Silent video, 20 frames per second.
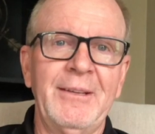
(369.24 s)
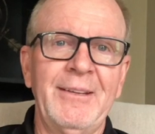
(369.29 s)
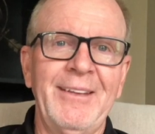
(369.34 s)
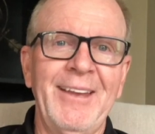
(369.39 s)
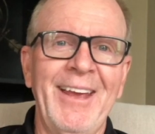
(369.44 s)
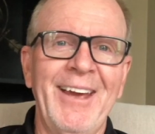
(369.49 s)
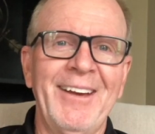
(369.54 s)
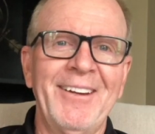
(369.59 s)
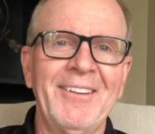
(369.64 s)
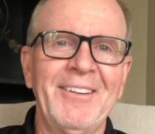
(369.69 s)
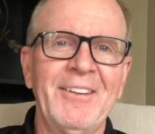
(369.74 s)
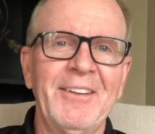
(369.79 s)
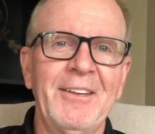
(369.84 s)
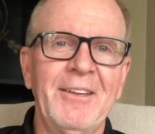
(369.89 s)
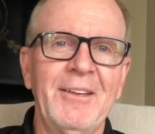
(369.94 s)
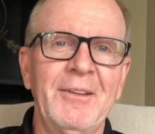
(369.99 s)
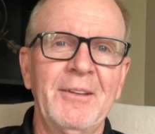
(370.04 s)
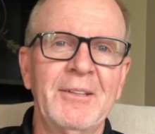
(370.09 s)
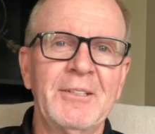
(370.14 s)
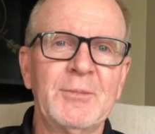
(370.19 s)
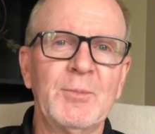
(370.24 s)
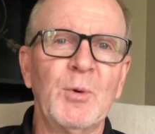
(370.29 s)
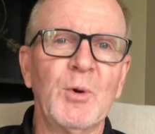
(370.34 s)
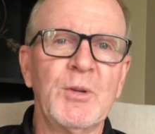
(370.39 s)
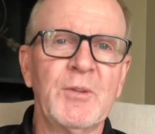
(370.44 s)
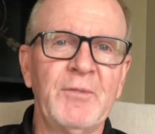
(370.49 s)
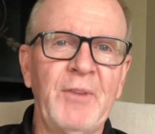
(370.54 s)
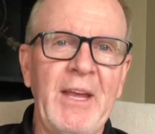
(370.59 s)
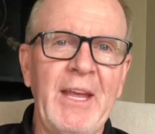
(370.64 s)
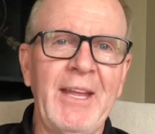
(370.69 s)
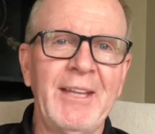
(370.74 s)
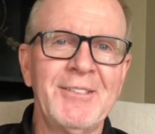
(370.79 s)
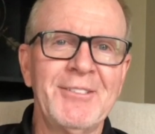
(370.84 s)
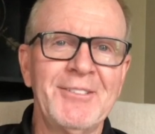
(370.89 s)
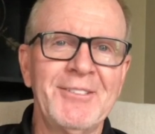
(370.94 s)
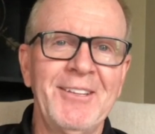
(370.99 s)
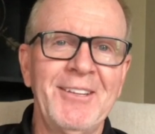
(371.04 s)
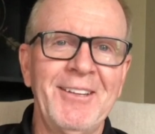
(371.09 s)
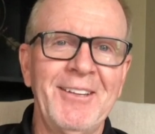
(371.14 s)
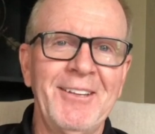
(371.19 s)
Now, sports
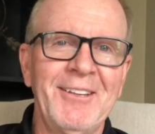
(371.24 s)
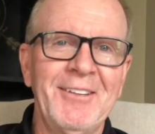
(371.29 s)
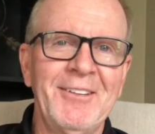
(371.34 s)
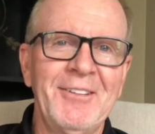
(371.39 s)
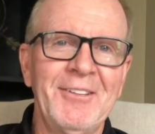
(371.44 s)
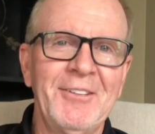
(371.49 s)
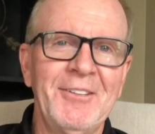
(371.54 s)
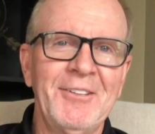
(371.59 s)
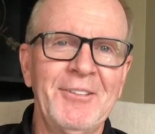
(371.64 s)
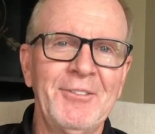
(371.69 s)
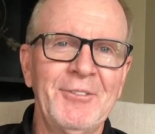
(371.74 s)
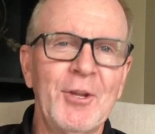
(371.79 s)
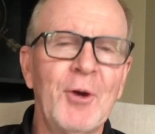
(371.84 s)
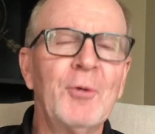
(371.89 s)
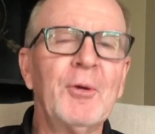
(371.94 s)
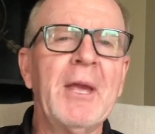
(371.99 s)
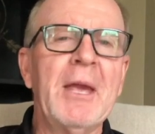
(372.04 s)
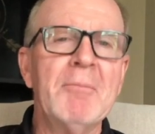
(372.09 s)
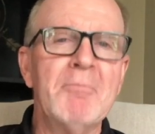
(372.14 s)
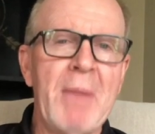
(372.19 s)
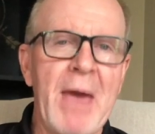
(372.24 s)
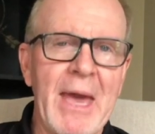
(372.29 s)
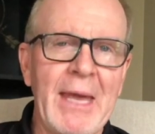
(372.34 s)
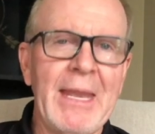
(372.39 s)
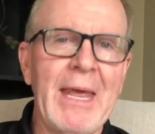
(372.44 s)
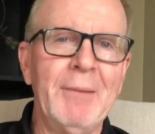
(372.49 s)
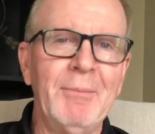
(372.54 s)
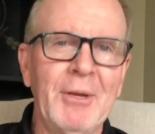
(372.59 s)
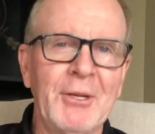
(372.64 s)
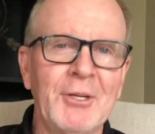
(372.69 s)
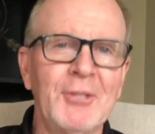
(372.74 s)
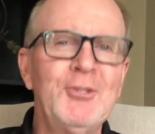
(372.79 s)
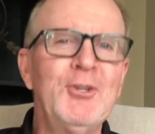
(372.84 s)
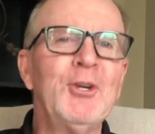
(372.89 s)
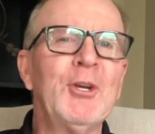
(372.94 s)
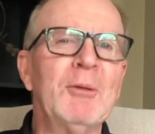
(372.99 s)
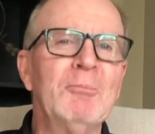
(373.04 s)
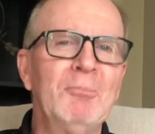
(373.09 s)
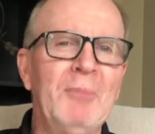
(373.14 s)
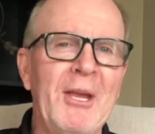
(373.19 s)
fans, don't get mad at me, because you
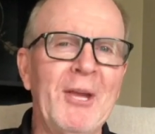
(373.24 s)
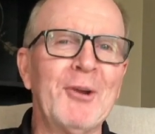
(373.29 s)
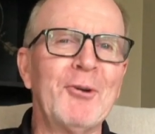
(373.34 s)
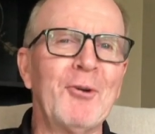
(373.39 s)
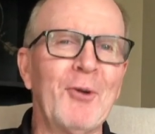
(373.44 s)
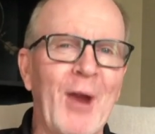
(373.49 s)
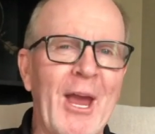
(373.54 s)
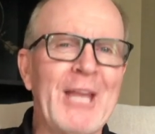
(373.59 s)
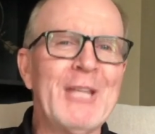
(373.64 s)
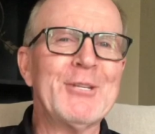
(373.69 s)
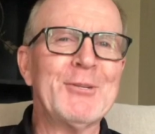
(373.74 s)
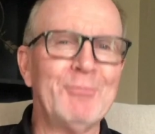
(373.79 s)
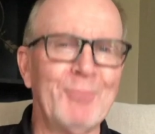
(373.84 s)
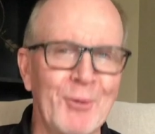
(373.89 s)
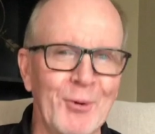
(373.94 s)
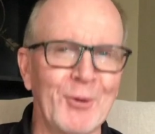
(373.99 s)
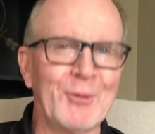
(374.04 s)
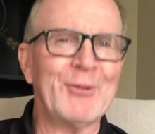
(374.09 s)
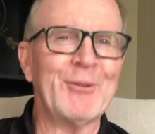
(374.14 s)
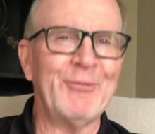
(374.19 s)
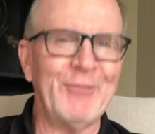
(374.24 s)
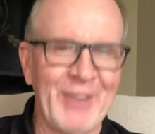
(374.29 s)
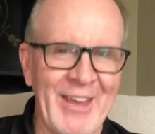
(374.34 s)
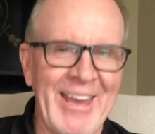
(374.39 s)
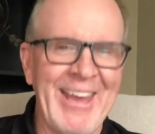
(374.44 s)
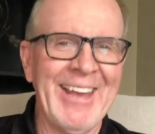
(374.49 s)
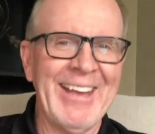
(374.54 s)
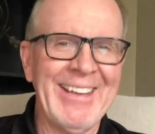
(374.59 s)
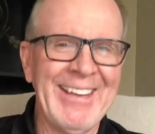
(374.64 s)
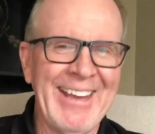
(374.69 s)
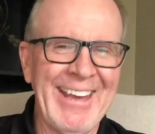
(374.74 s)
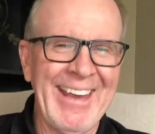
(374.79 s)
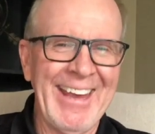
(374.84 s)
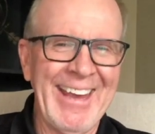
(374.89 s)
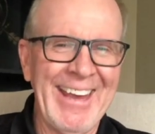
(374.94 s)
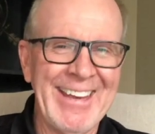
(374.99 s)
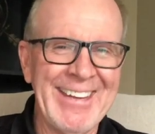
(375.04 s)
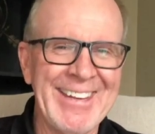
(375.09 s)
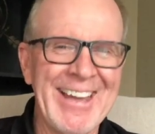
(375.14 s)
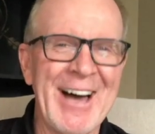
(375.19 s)
can be a great sports fan
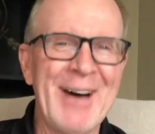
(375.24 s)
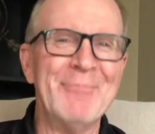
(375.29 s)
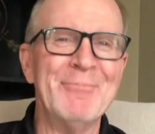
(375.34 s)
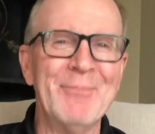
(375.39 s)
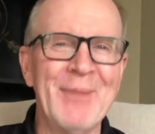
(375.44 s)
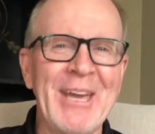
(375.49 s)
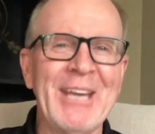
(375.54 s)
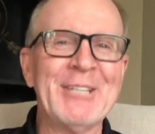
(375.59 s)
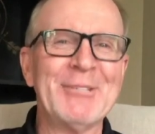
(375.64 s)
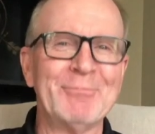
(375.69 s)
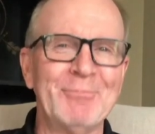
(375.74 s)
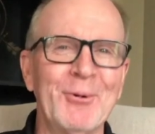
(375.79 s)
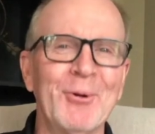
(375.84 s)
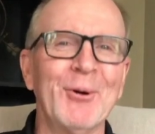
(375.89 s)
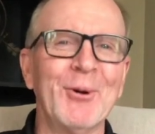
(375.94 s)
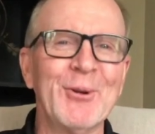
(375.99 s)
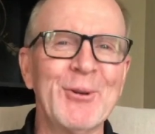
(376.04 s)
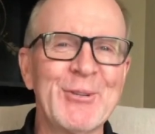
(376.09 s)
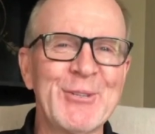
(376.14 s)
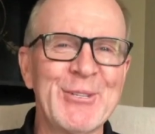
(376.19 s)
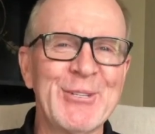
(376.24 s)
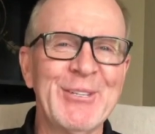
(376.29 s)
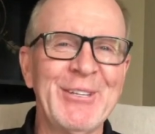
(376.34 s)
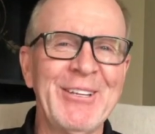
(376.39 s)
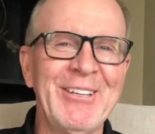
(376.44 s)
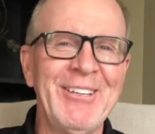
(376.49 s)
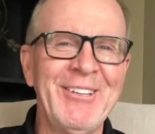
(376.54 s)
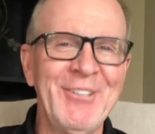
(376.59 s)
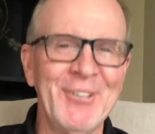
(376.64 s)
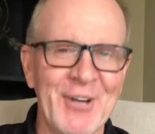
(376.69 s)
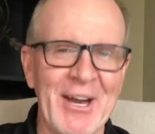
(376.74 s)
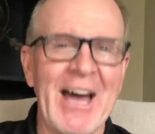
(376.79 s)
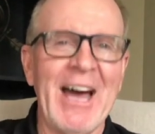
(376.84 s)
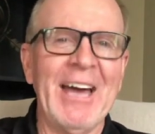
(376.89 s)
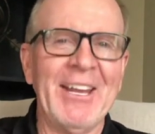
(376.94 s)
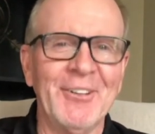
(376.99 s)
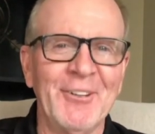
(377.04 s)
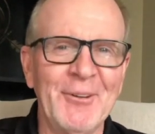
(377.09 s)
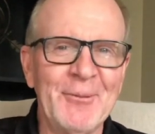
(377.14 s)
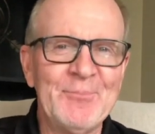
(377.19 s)
and not make sports your
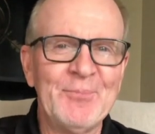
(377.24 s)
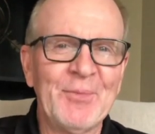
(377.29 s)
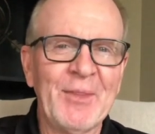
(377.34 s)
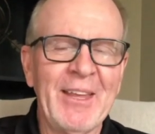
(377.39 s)
idol.